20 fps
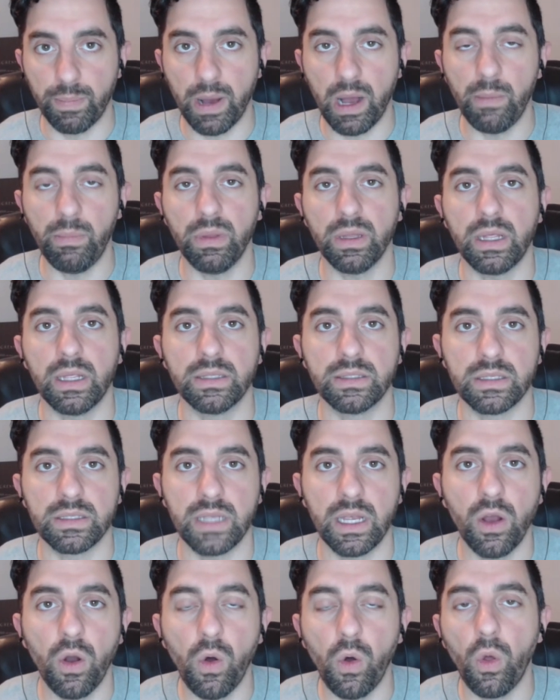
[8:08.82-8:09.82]
Republicans
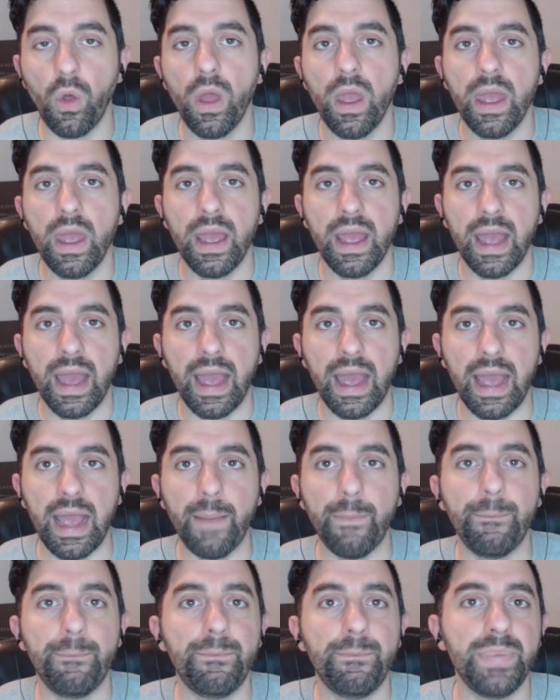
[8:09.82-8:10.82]
as a whole,
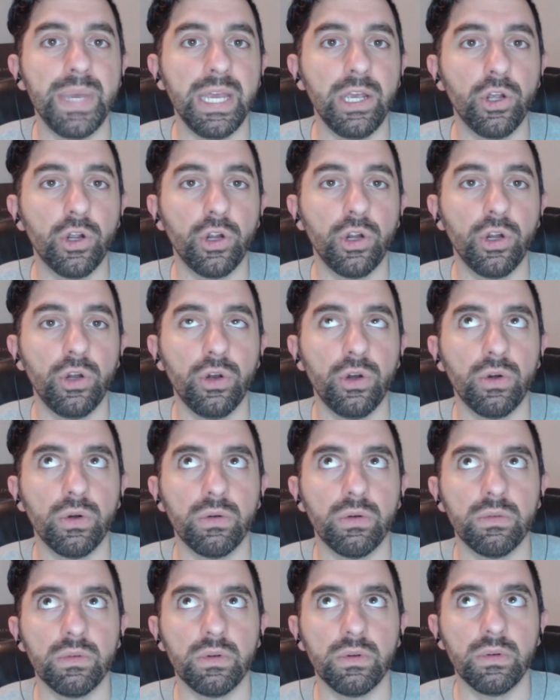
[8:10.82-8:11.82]
a bigger,
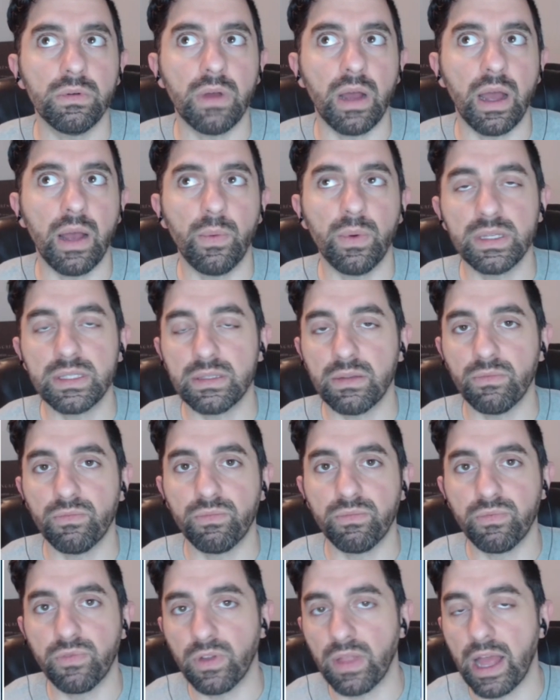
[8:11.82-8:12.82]
I want to say,
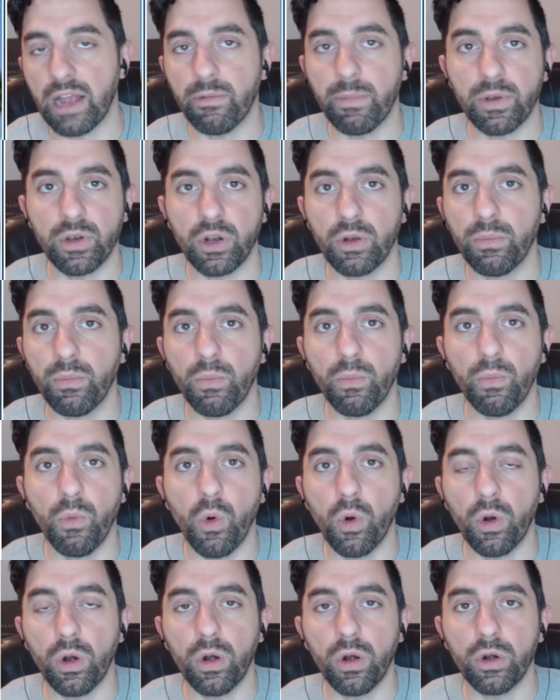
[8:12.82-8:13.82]
for lack of a term,
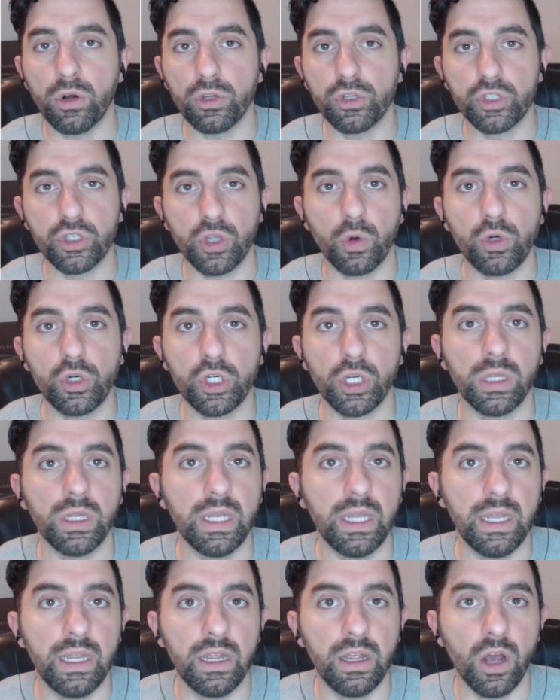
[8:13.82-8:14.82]
more
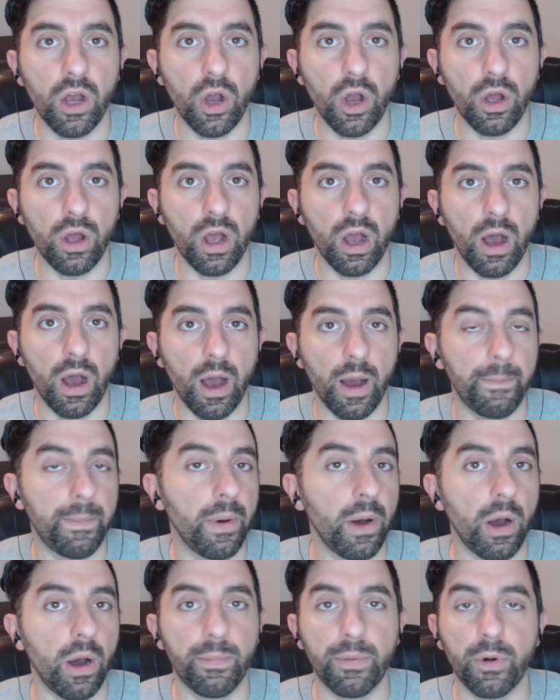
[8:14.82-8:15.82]
socially
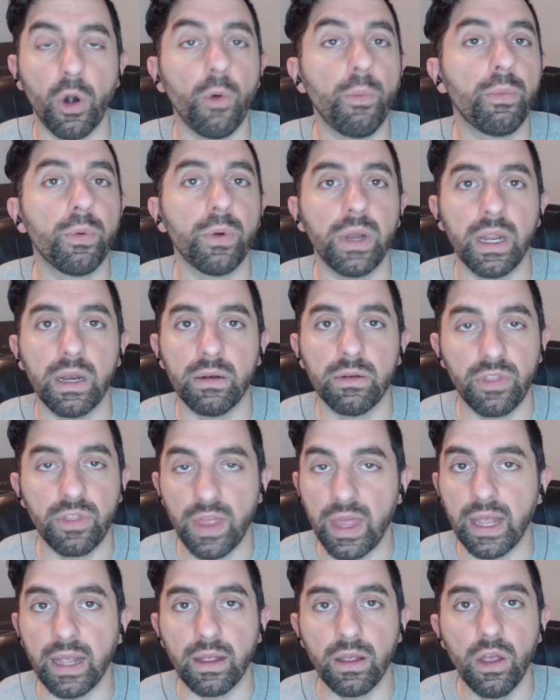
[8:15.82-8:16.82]
appropriate
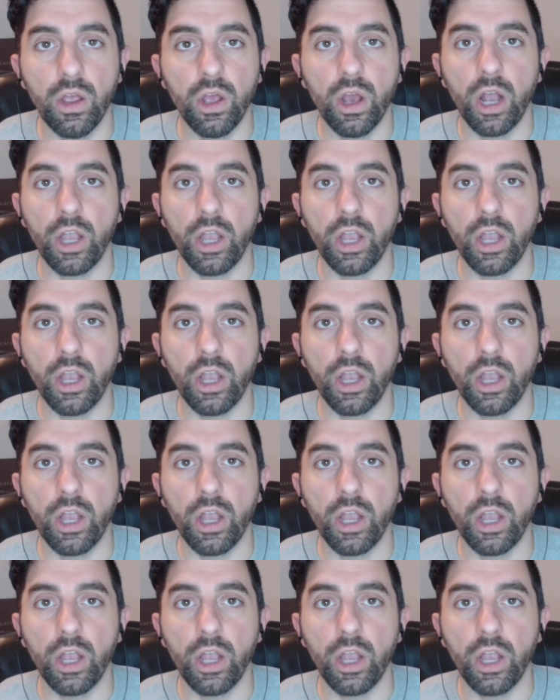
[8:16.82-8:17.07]
thing.